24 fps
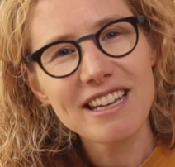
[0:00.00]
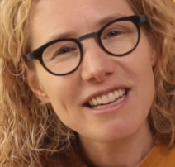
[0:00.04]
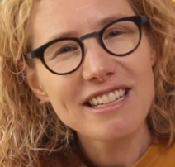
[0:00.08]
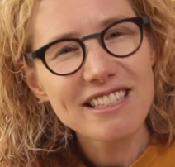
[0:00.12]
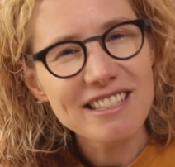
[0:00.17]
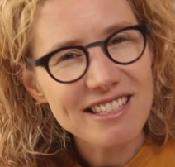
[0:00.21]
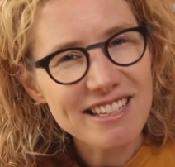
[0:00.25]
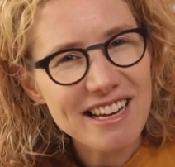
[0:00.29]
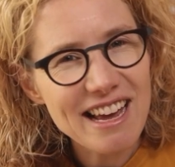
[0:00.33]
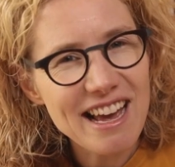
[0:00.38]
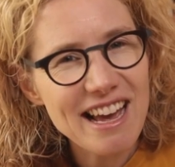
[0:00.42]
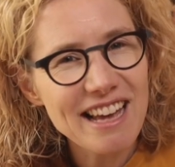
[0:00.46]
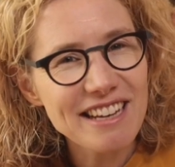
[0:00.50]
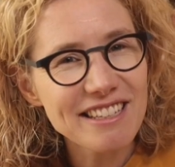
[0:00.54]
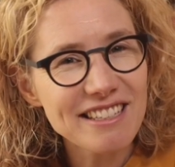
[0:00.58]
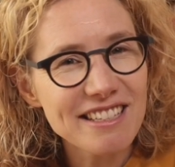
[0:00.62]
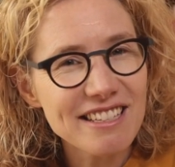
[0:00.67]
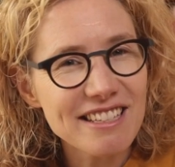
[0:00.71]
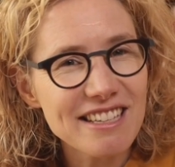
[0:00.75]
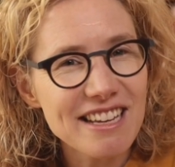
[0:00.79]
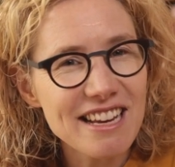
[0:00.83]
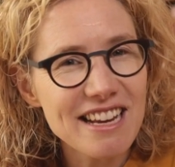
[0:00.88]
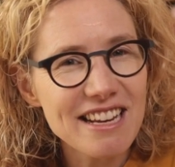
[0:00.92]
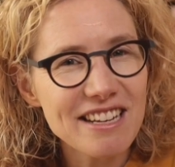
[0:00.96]
Stand,
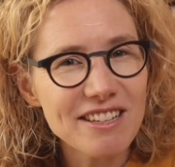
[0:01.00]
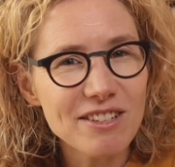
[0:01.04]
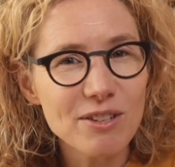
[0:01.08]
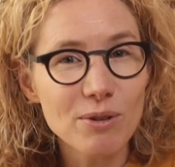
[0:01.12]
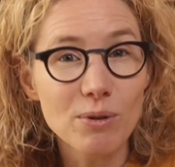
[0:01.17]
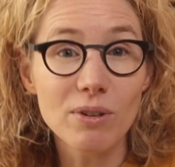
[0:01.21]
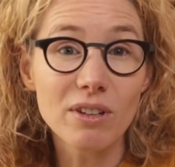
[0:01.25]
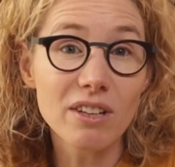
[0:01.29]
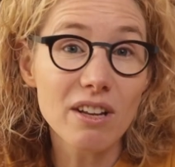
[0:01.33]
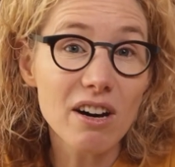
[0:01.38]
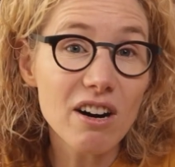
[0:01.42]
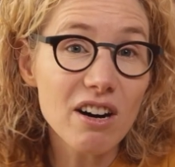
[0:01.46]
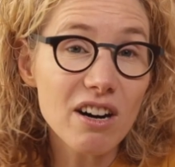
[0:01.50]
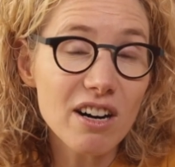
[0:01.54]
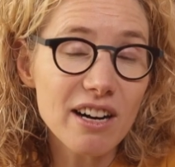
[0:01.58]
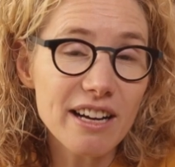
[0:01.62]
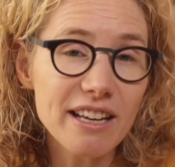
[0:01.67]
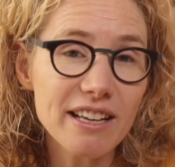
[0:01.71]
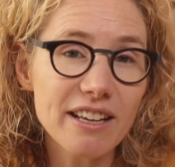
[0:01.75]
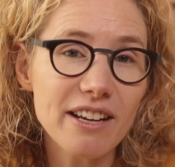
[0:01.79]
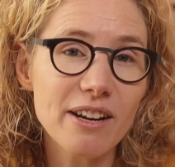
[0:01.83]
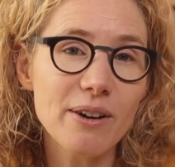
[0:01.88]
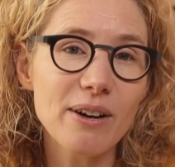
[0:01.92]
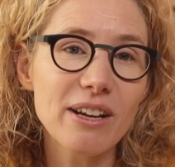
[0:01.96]
sit or lie,
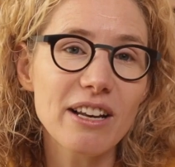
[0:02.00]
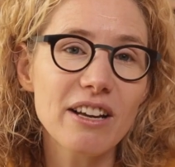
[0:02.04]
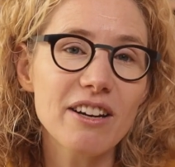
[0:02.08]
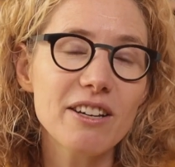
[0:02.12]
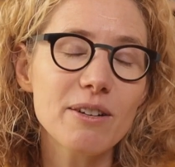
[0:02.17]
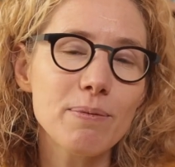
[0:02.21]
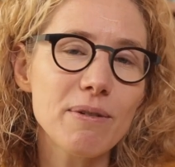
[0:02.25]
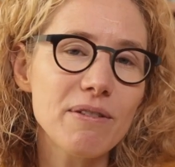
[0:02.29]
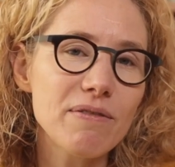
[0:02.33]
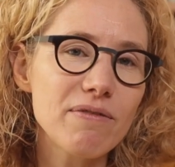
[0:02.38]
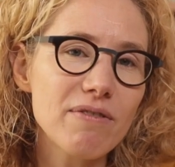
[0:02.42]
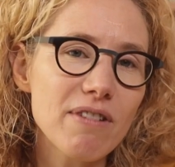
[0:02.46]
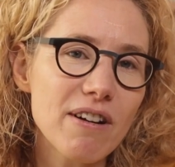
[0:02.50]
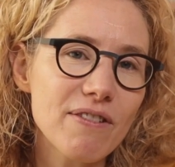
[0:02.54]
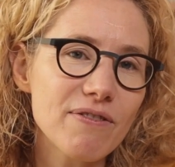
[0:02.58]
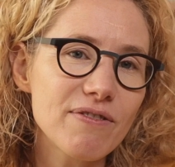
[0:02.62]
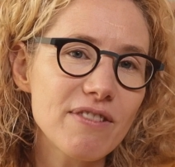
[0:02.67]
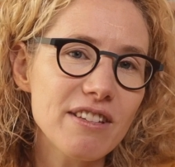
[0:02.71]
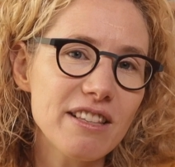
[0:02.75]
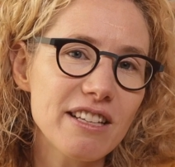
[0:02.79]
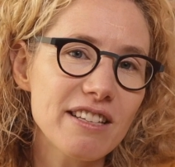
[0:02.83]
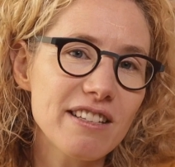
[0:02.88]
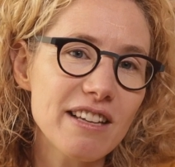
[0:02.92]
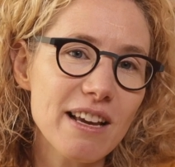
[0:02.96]
I like to be
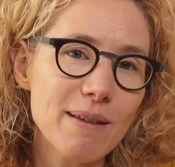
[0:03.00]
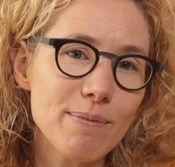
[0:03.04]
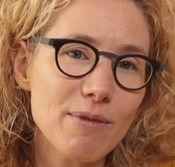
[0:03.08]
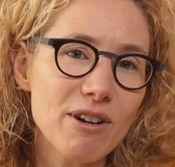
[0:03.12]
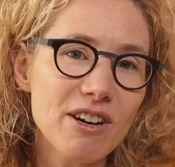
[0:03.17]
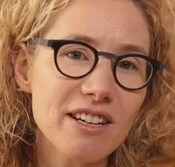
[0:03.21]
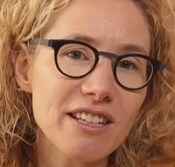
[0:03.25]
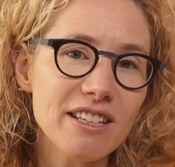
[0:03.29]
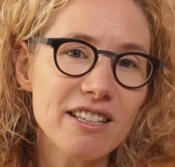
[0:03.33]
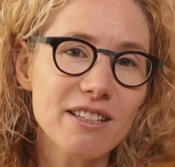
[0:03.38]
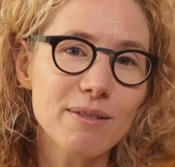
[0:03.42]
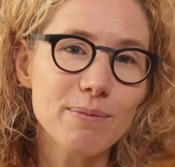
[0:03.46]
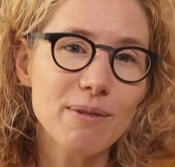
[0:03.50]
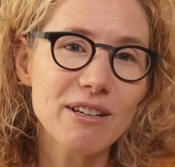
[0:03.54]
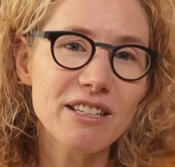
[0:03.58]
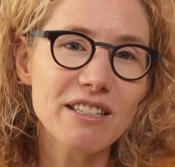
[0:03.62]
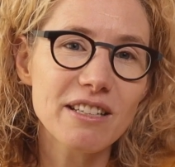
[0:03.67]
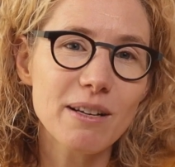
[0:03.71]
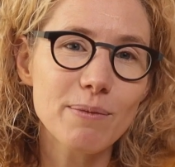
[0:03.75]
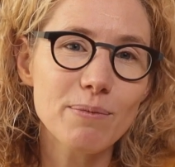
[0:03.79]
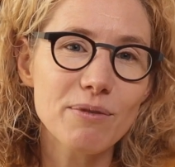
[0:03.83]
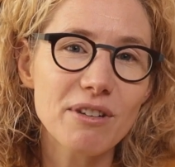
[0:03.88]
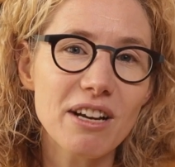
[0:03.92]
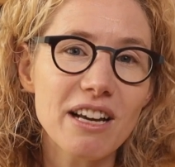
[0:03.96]
roughly the same height as my
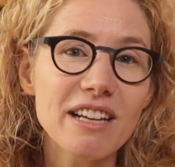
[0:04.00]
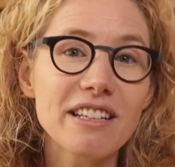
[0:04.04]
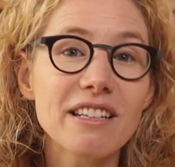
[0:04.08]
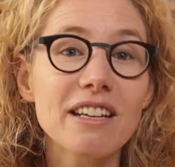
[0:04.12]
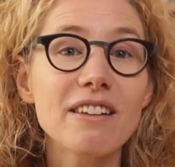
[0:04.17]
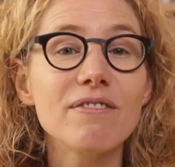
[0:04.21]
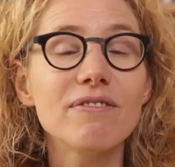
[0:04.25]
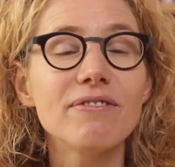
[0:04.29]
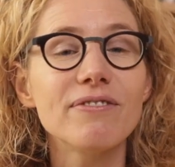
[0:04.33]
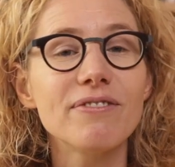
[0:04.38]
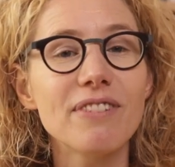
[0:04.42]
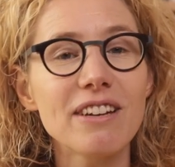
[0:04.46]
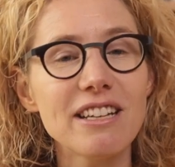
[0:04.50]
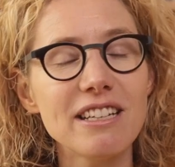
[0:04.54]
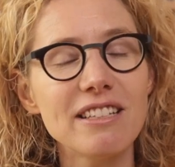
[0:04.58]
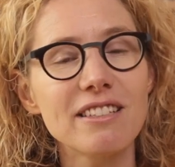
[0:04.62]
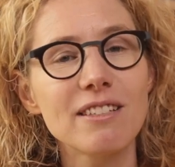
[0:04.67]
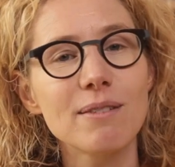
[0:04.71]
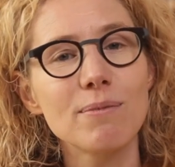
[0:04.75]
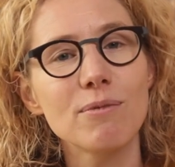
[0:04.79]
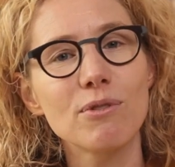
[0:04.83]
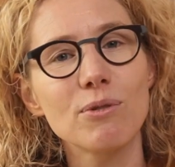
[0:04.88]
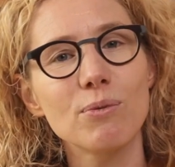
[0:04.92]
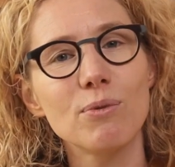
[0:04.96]
subject, and face them